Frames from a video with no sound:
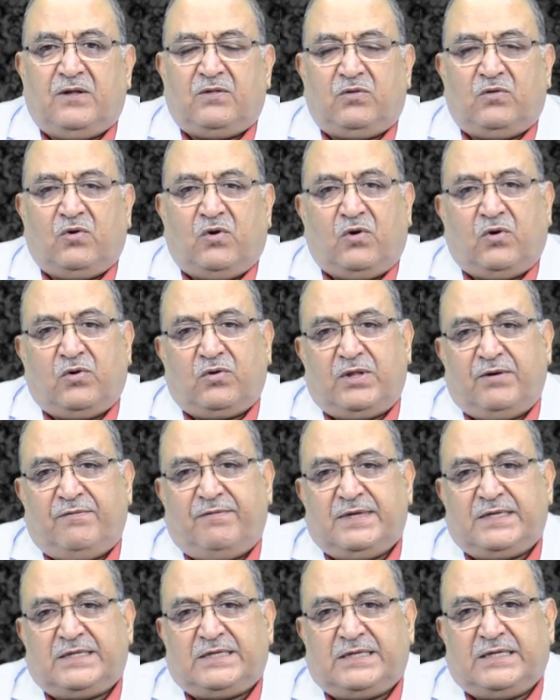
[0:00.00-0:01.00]
Though there
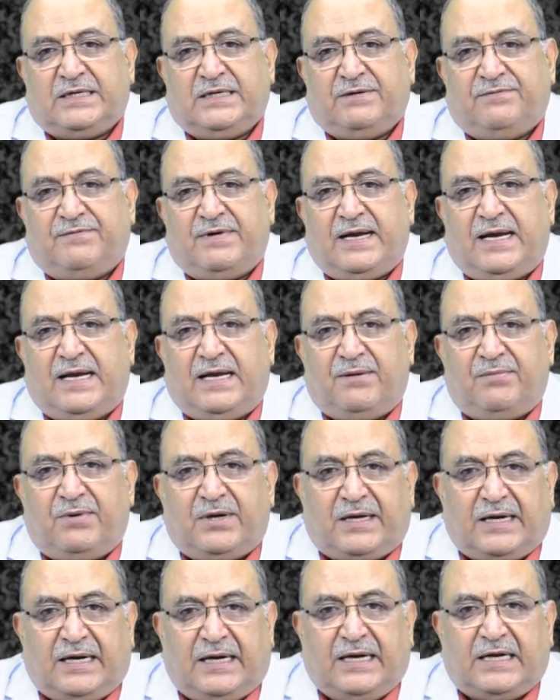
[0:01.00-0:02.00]
was very
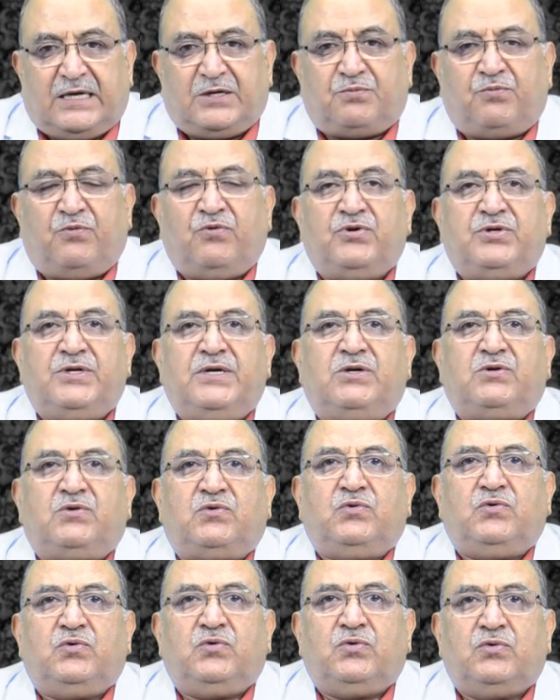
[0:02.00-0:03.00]
limited exposure
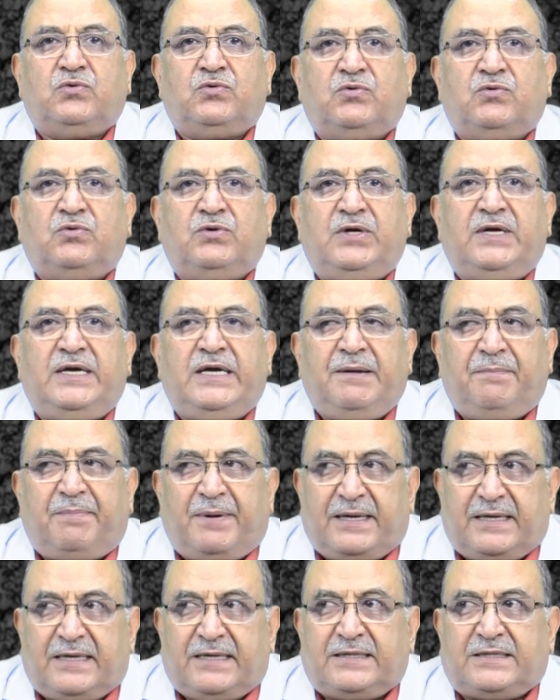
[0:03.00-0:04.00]
to
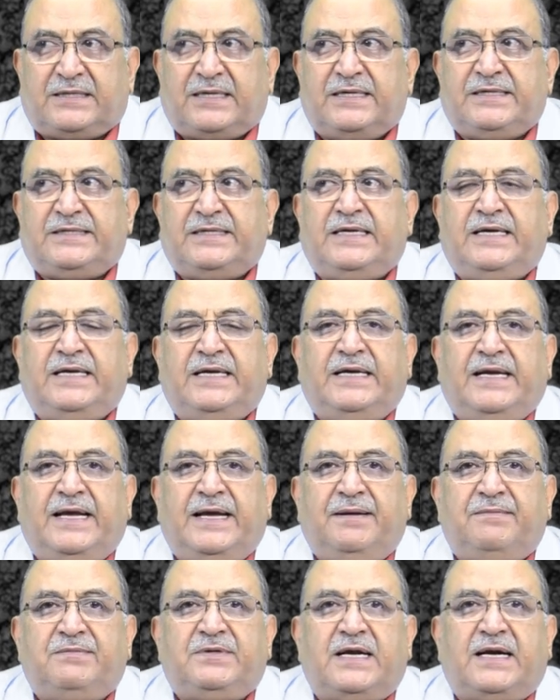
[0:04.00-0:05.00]
independent surgery in
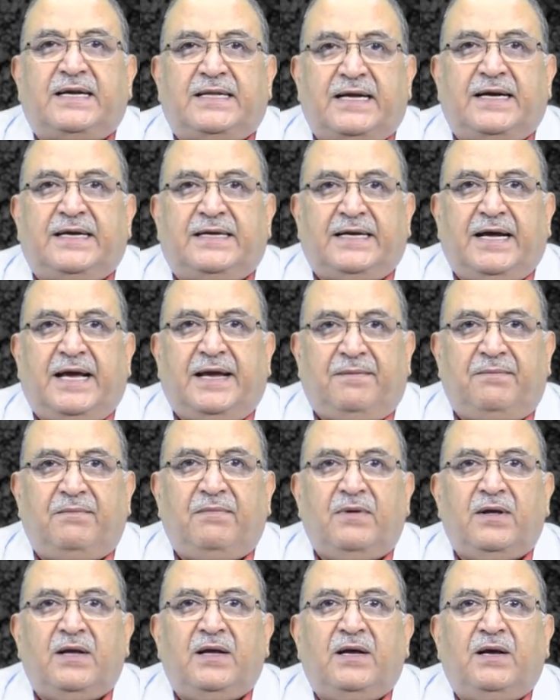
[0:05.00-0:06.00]
AIIMS at that
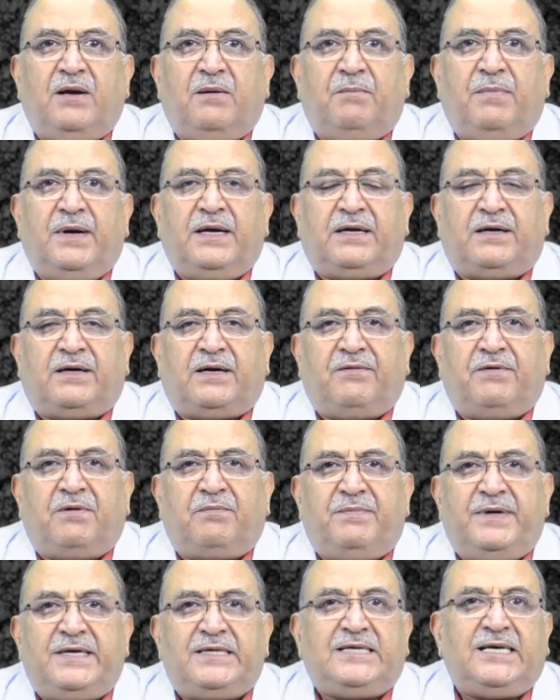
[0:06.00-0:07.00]
time, but our
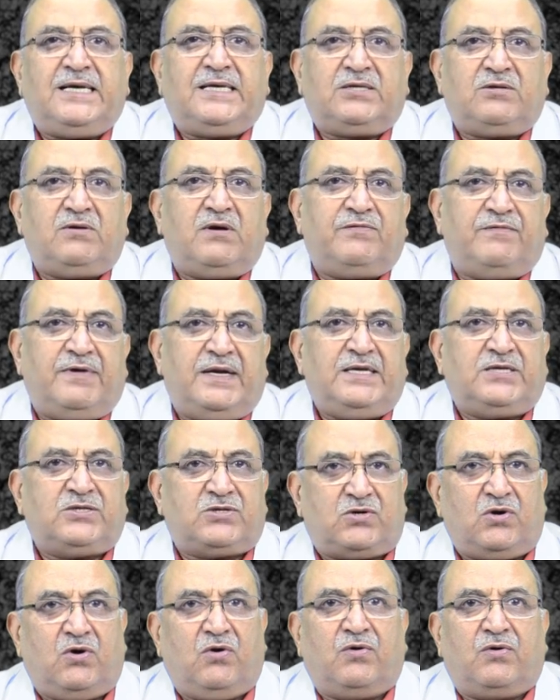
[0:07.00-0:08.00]
basics were very
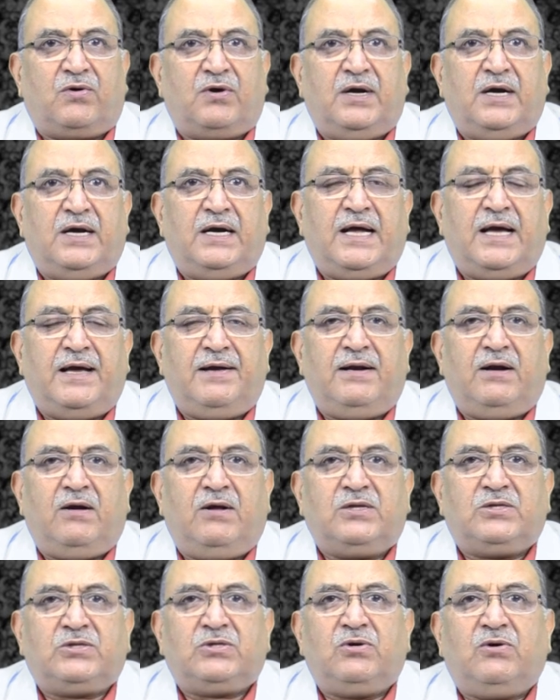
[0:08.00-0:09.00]
strong. And I'll
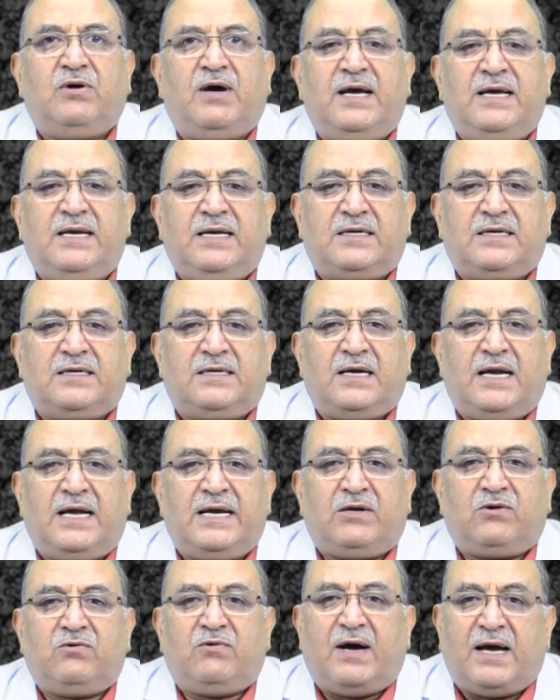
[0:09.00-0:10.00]
also
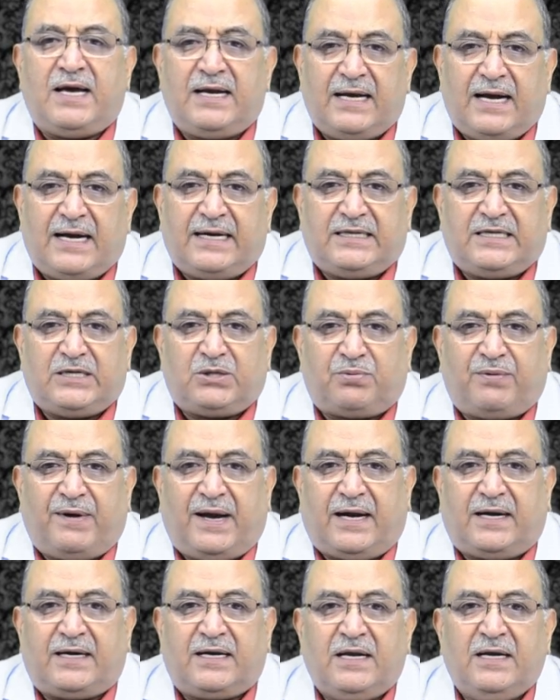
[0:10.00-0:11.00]
like to highlight this
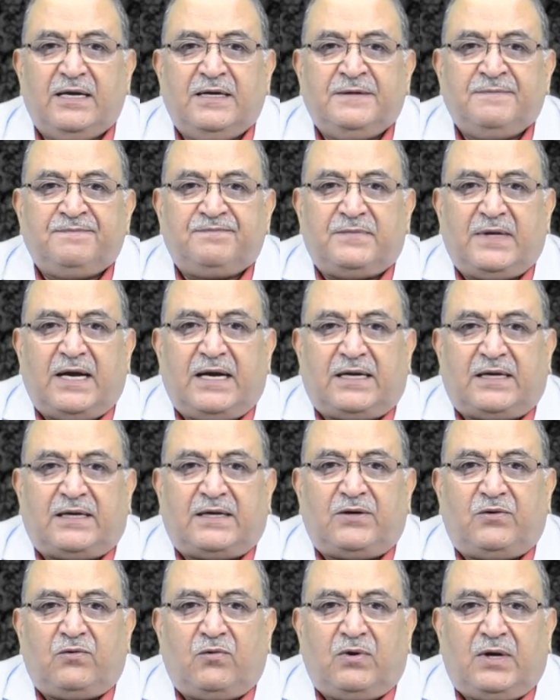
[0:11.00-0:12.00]
fact that
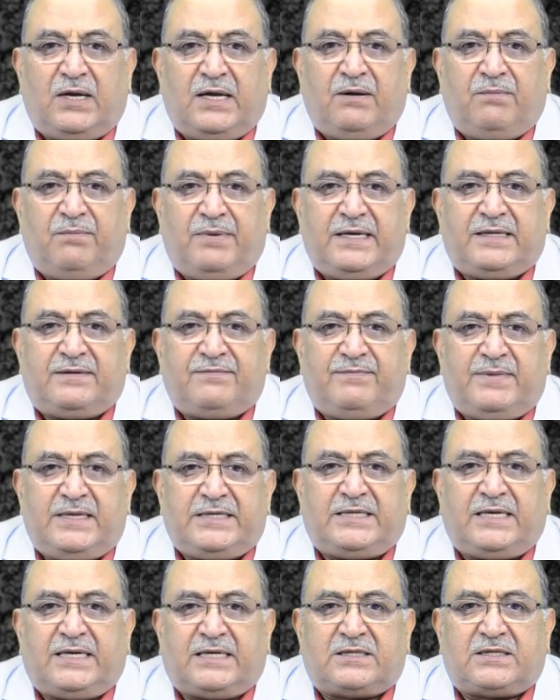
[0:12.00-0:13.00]
you learn ba
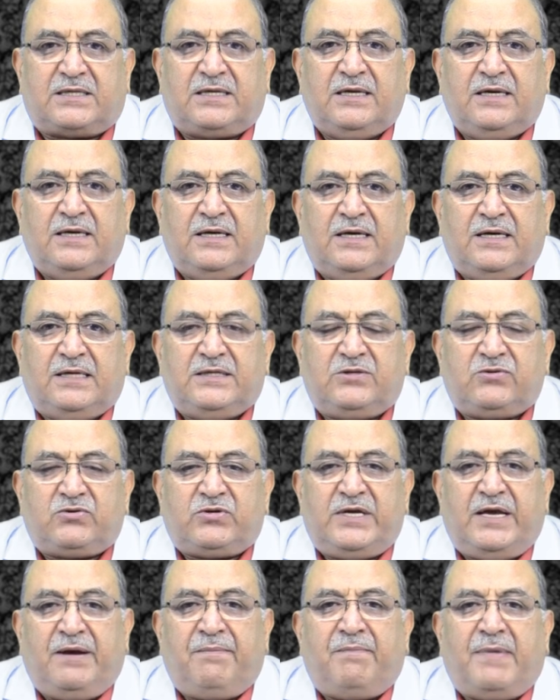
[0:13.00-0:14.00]
basics. You
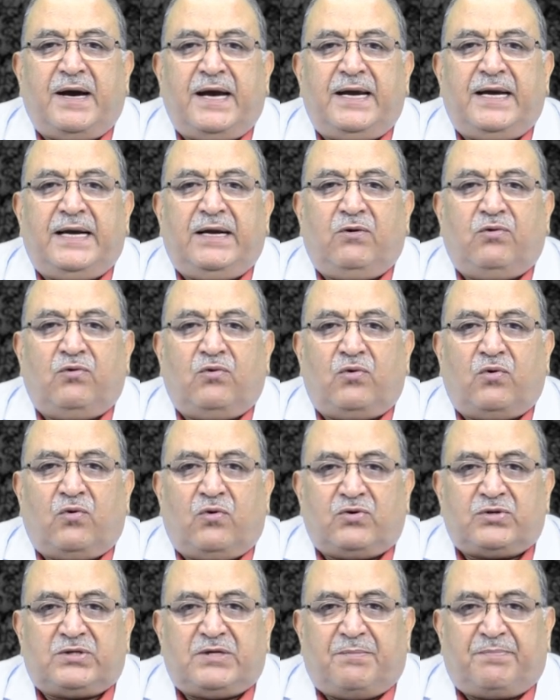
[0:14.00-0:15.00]
see, a mind who
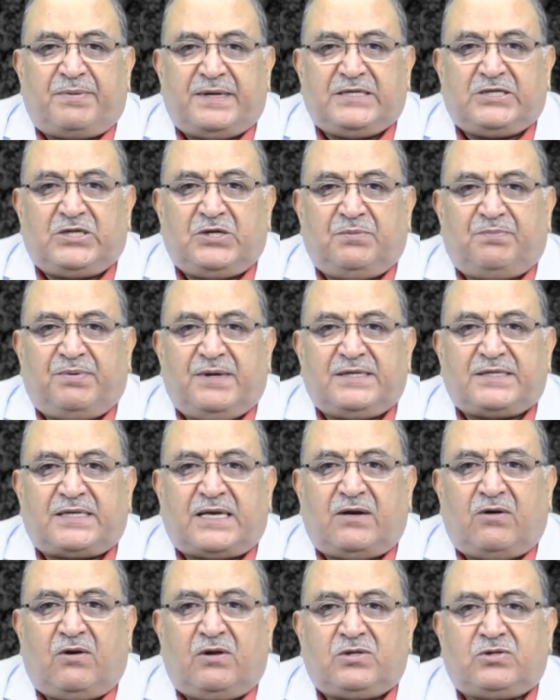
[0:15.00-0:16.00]
knows the principles
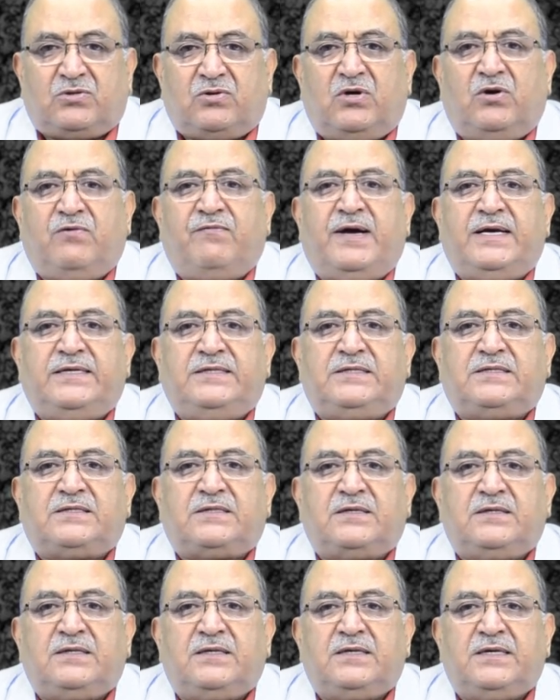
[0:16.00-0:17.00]
can also
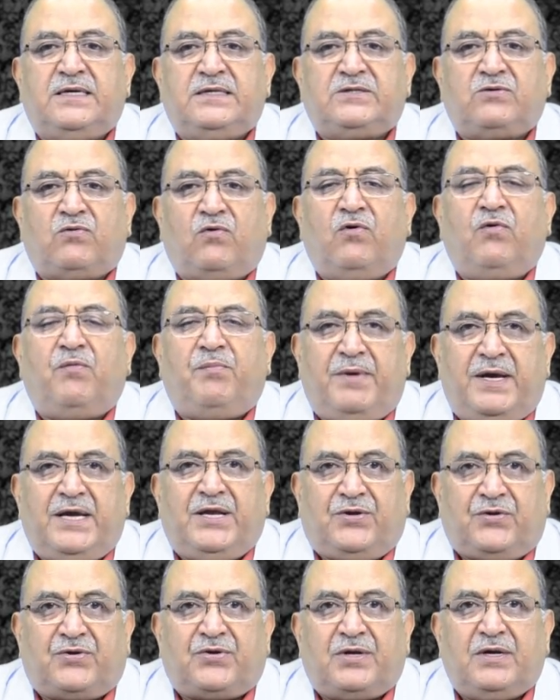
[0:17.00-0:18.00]
devise his own
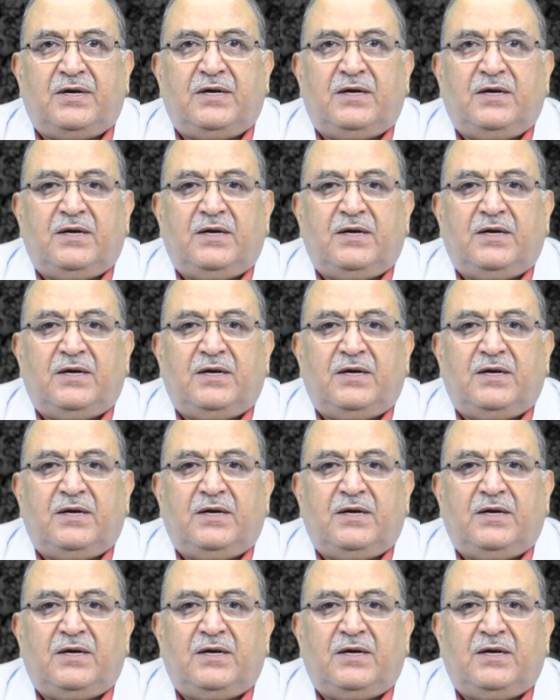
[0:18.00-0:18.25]
means.